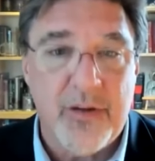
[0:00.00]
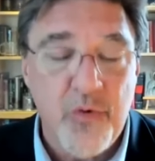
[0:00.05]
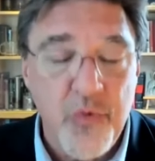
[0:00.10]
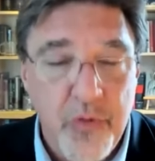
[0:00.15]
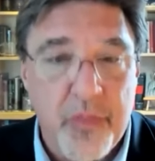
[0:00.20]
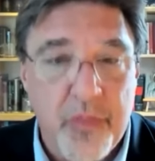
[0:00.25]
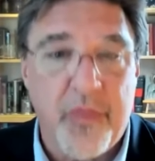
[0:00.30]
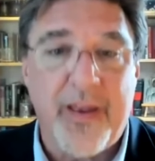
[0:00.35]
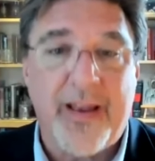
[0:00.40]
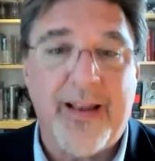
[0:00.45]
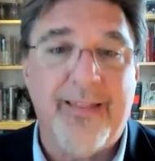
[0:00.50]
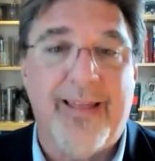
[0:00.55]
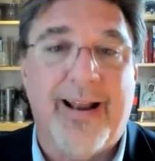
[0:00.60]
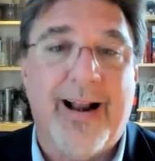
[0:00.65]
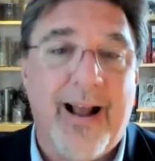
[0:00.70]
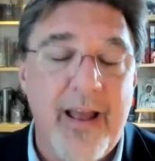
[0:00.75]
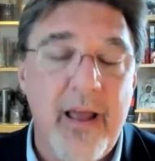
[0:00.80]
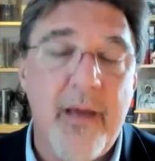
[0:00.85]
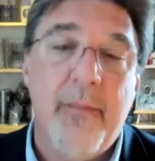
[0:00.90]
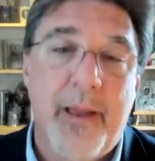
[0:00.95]
who think
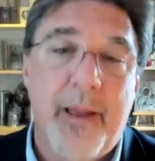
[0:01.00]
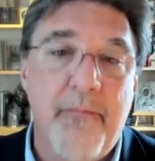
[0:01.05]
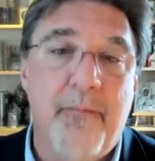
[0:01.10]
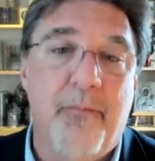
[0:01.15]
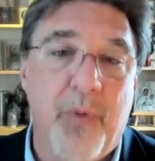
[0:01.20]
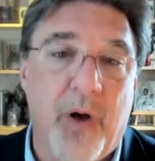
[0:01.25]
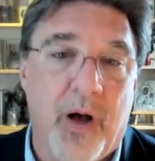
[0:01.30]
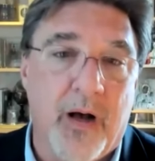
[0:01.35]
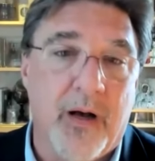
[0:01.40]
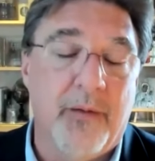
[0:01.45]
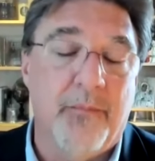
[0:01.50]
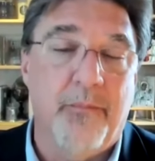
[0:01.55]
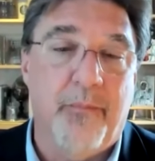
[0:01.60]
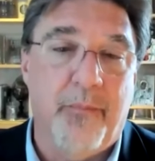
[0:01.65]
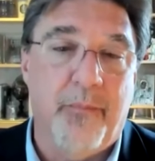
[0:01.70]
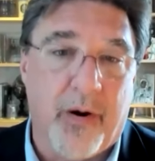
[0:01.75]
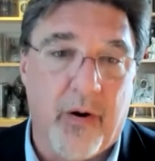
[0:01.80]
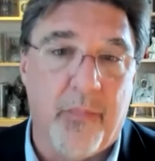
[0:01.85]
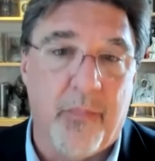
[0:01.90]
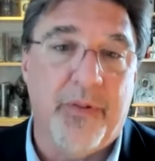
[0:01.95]
that I am a, a uh,
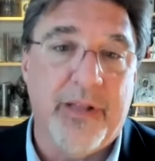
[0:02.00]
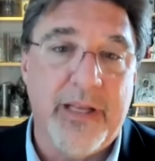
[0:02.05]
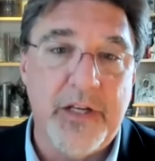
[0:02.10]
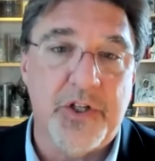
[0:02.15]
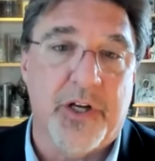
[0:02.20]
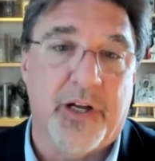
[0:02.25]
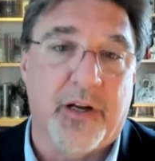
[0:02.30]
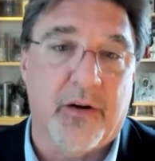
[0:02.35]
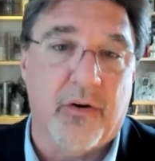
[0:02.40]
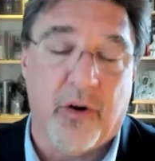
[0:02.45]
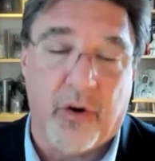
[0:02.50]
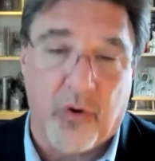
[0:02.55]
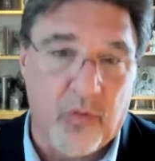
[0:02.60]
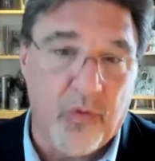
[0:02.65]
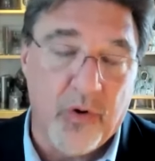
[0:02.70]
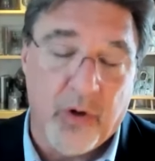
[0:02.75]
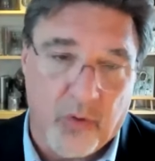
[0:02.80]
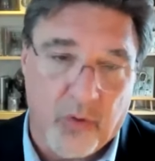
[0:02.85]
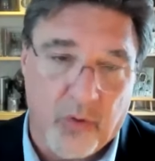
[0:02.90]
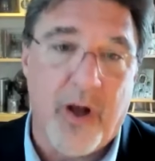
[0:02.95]
paraplegic or
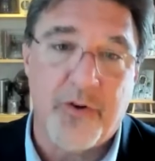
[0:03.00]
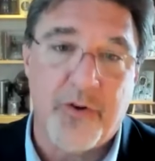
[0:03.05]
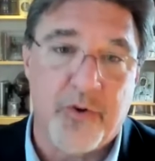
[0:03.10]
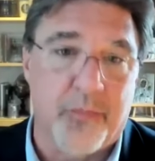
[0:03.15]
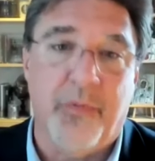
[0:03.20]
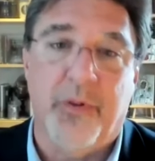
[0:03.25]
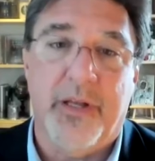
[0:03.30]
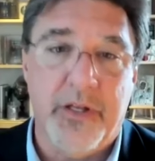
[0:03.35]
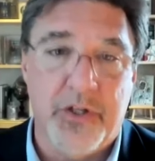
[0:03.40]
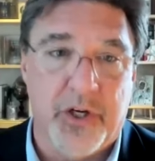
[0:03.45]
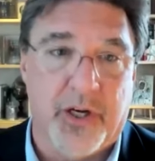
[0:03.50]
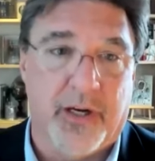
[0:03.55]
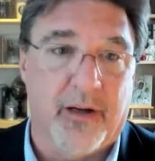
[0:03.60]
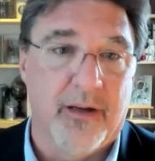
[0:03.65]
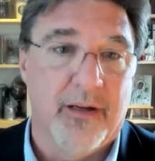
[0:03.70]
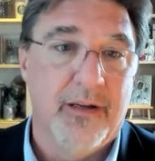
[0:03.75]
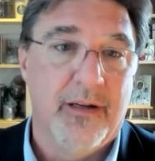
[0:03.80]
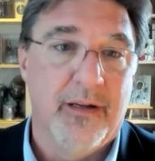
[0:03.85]
a quadriplegic